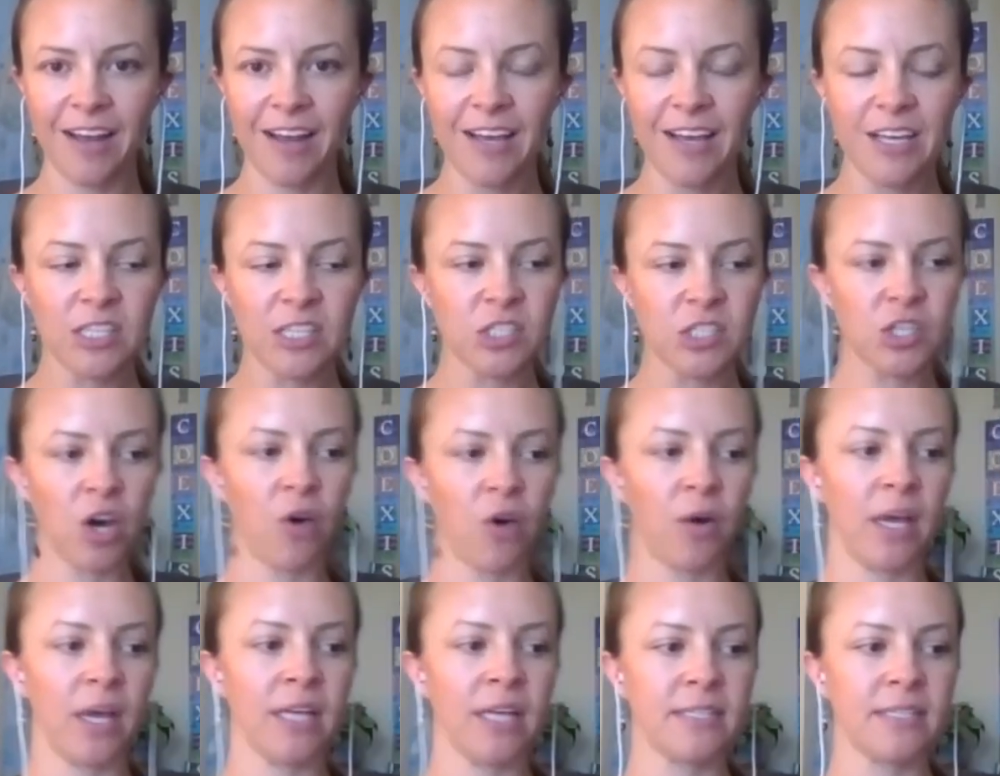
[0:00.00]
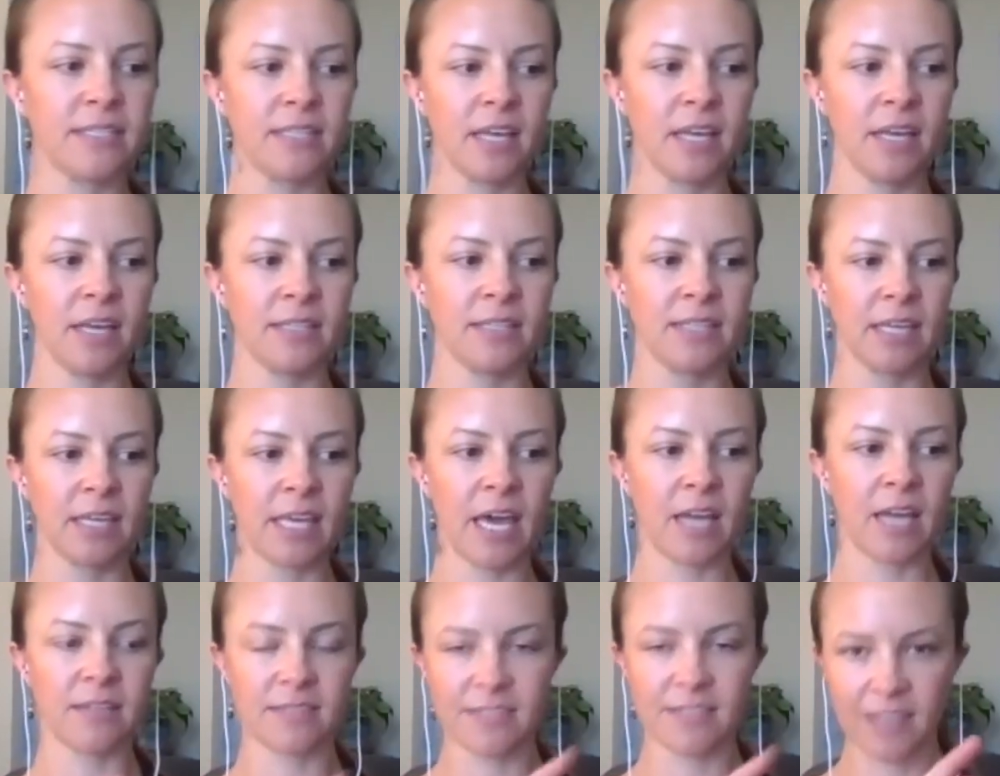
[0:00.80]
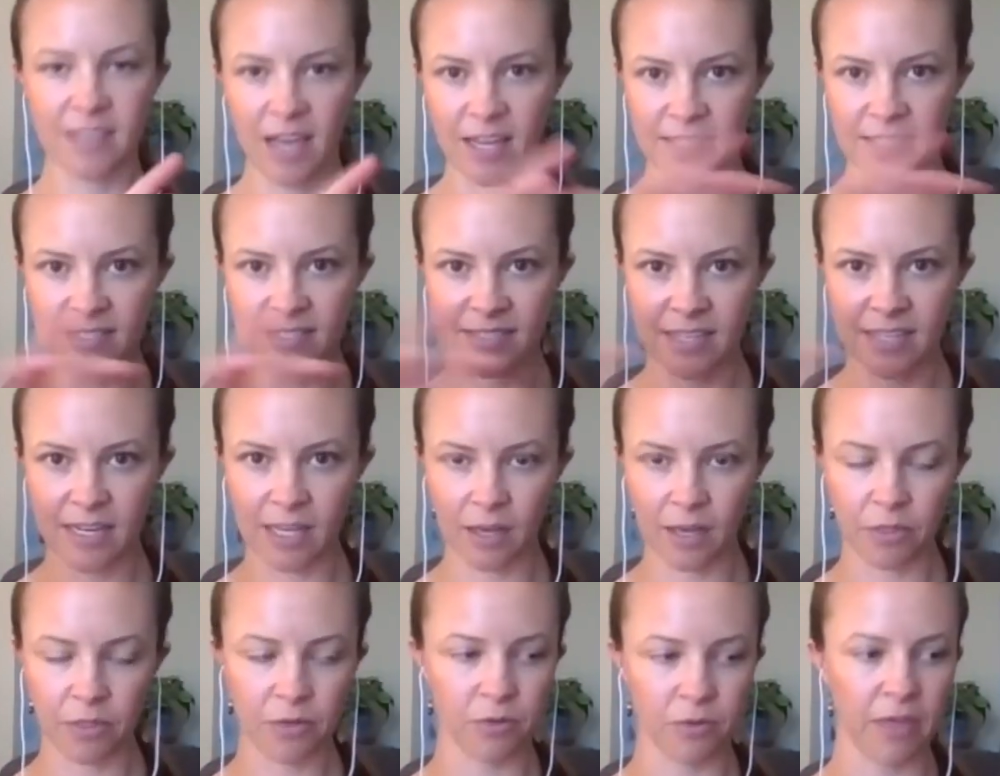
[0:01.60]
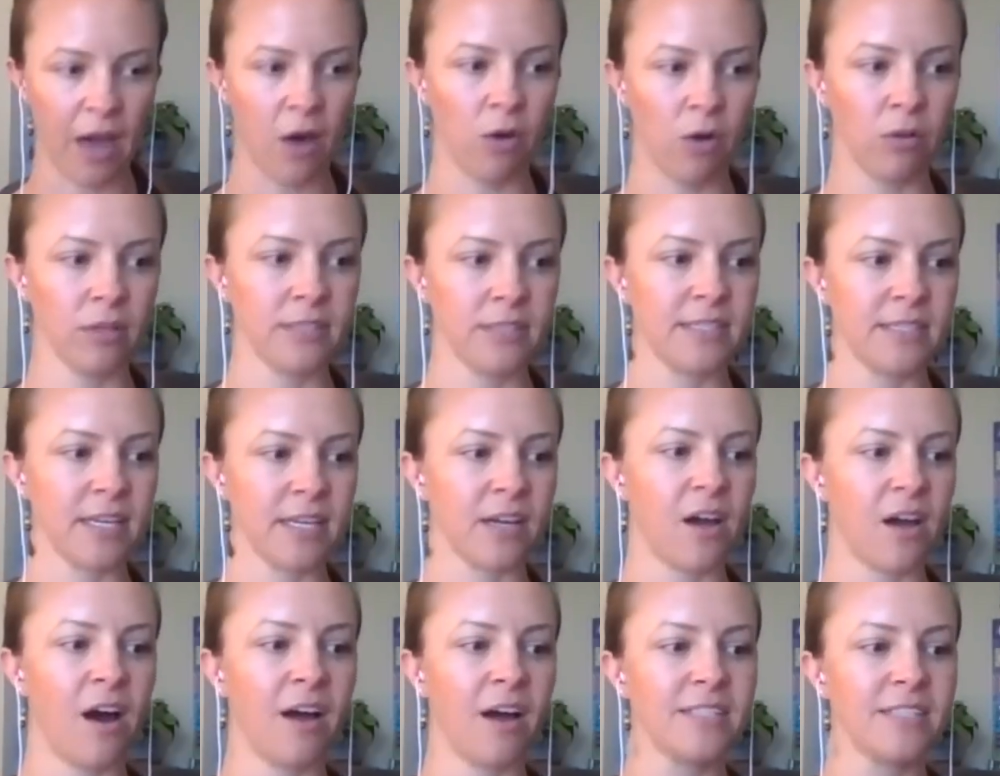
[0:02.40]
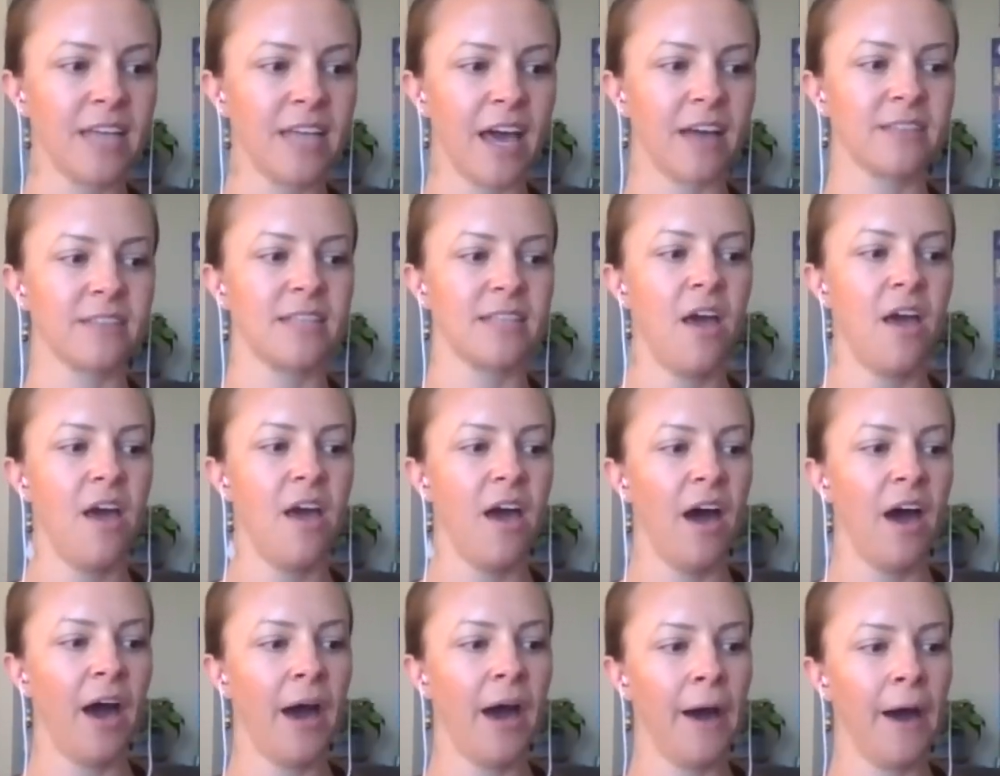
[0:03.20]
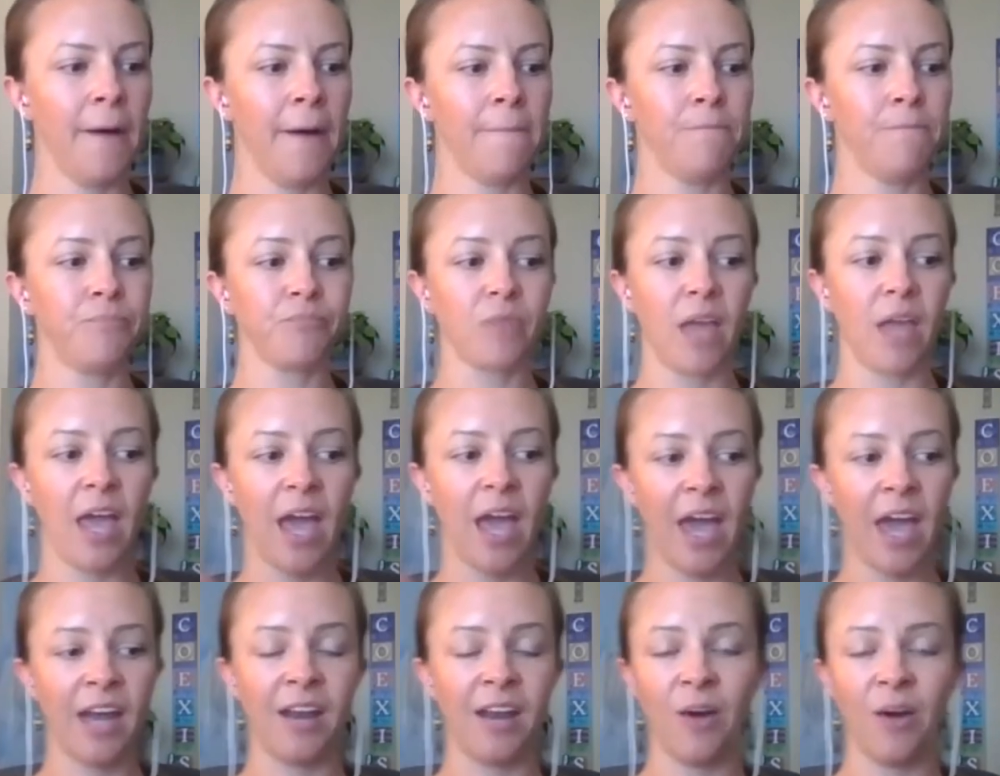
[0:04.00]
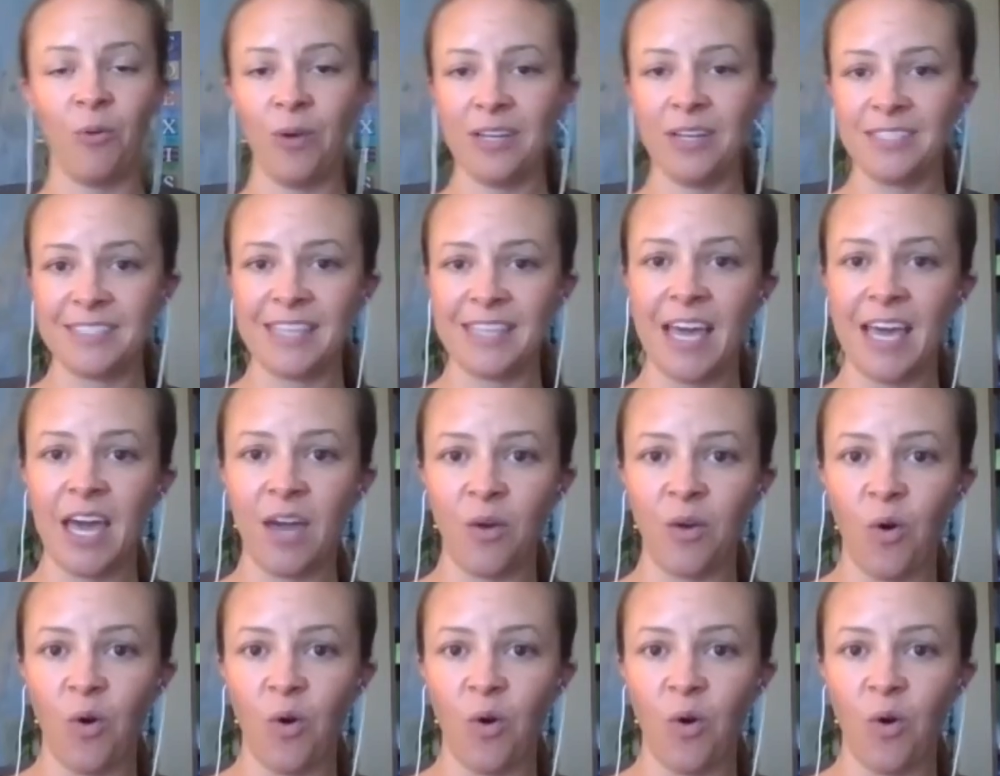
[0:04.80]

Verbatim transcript: So it's, it's again, it's kind of sending it through that holistic context. Um, and I want to say,